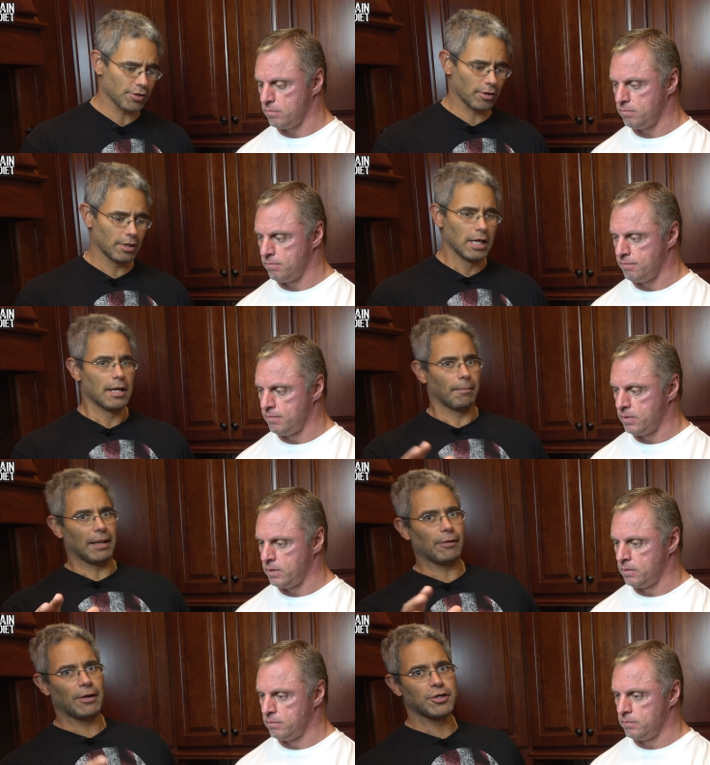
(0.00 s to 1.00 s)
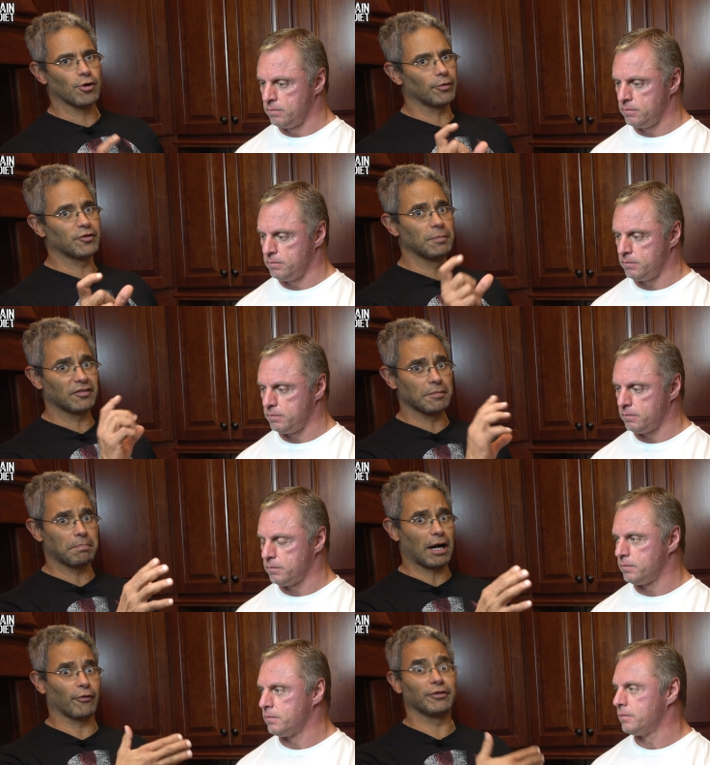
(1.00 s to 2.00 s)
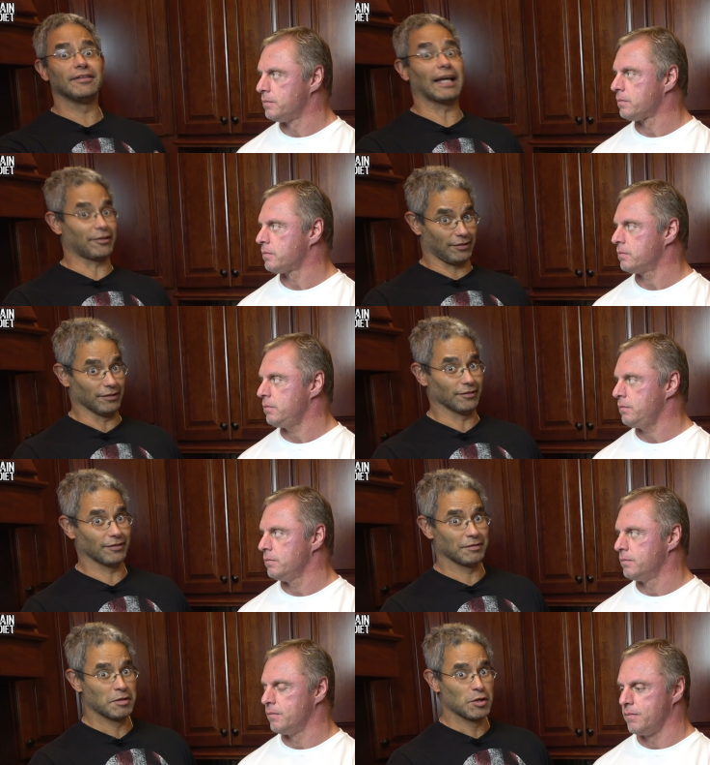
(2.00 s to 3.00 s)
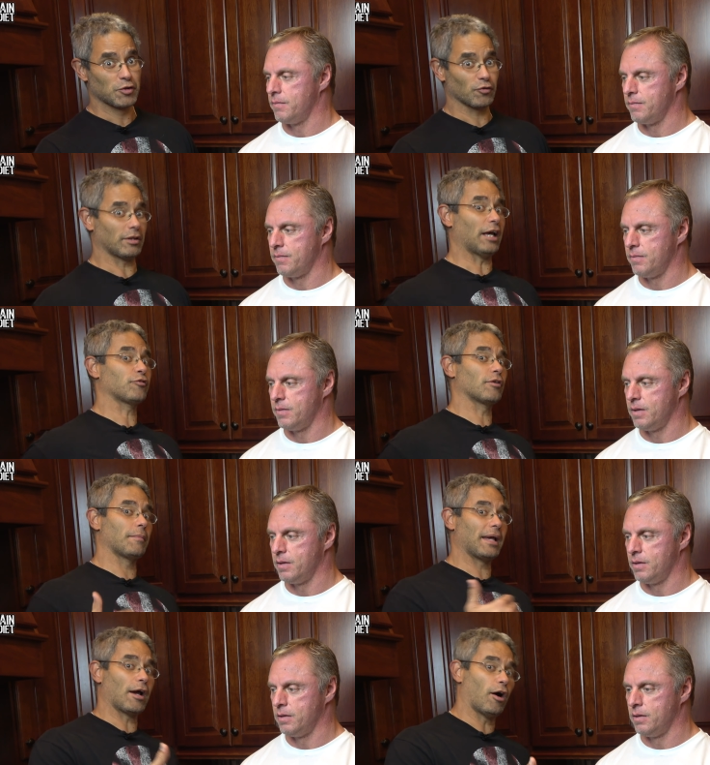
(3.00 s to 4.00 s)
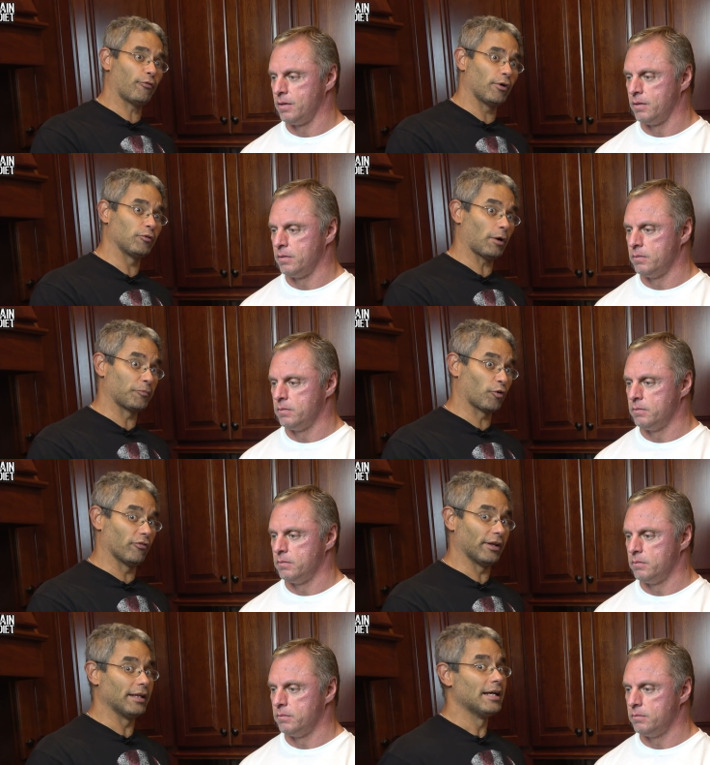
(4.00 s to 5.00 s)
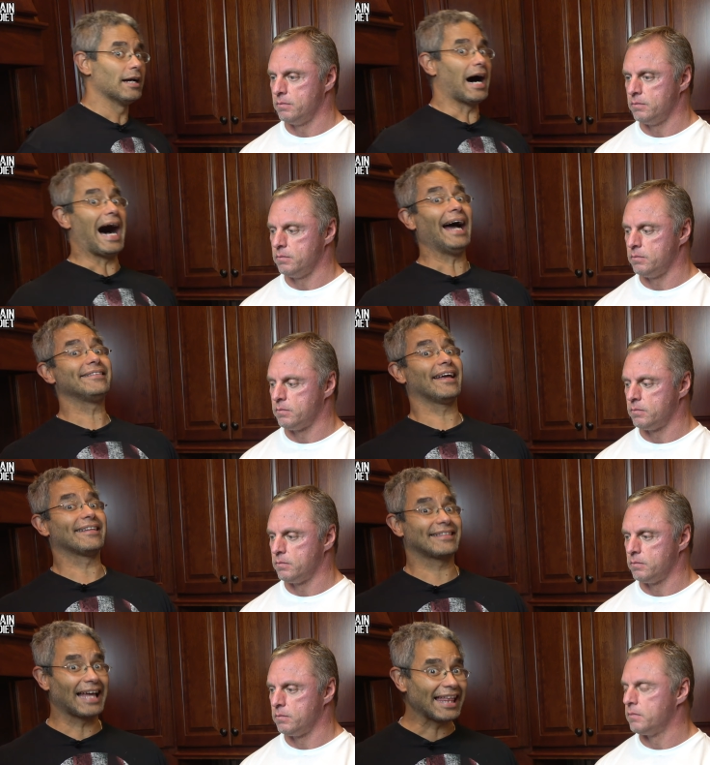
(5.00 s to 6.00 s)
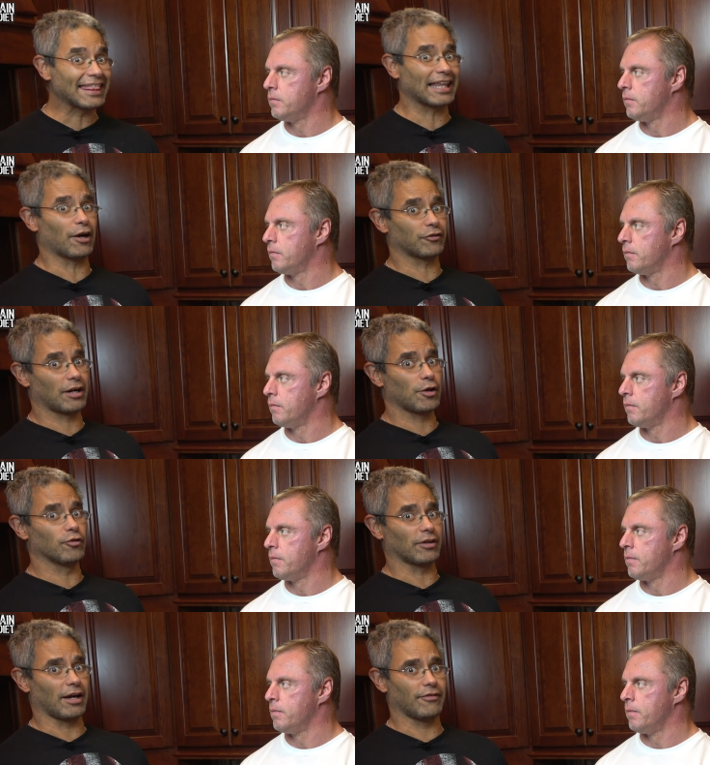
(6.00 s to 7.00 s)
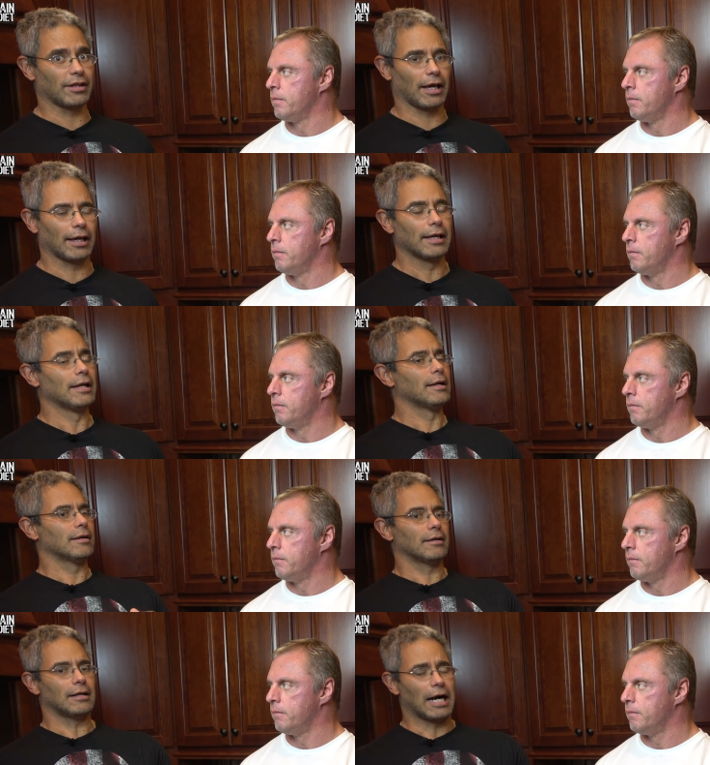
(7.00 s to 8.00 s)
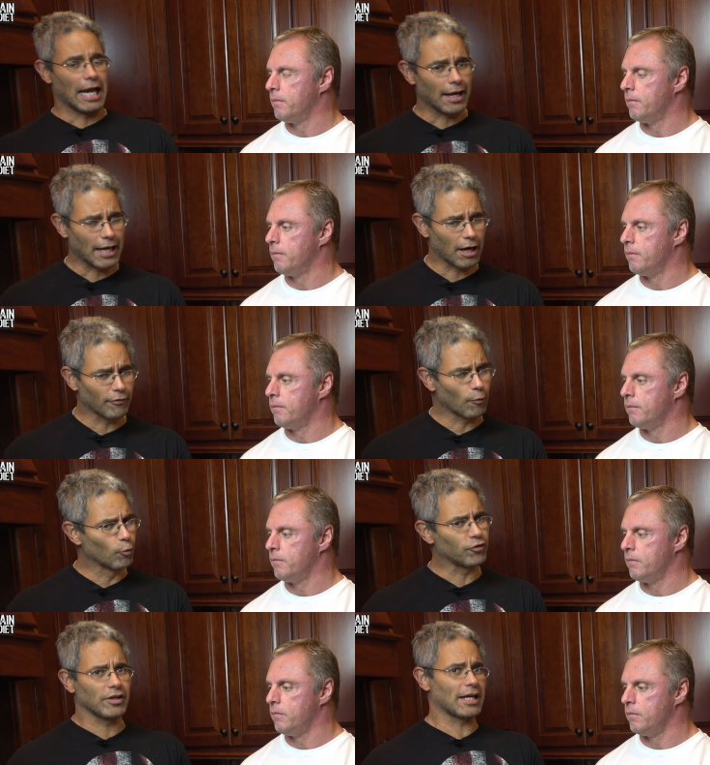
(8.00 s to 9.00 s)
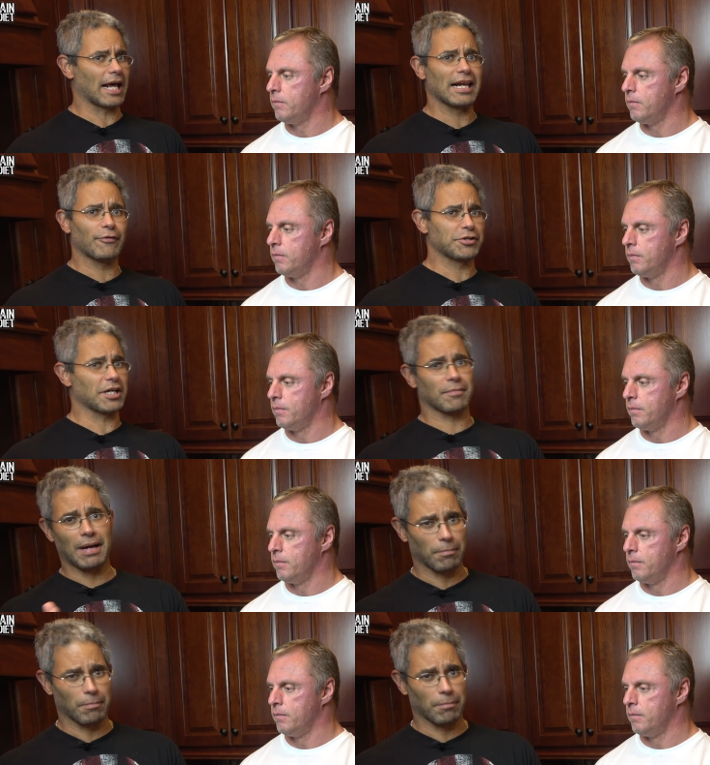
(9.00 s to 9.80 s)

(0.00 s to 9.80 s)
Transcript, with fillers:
Speaker 1: John. By the way, John is missing part of his intestines, so that's going to make it hard for him to absorb it. I take 10,000 IUs every day. I am kind of a woozy and I never check my